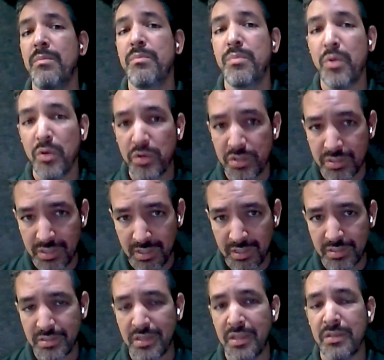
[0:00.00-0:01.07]
push
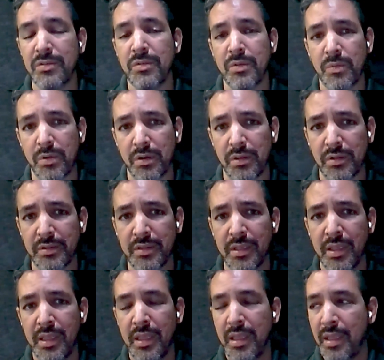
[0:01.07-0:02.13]
this into the world
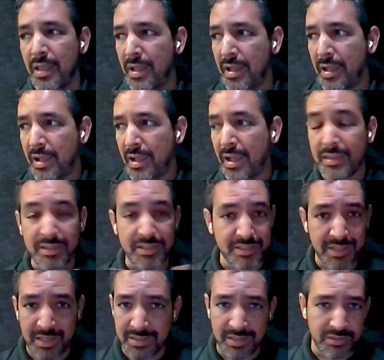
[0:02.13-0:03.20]
at the
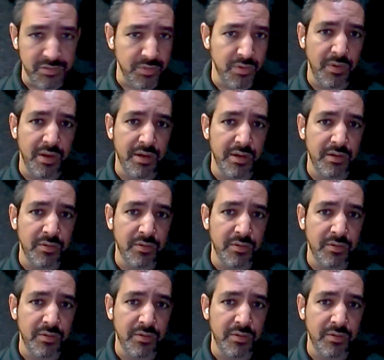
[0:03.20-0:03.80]
scale that's required,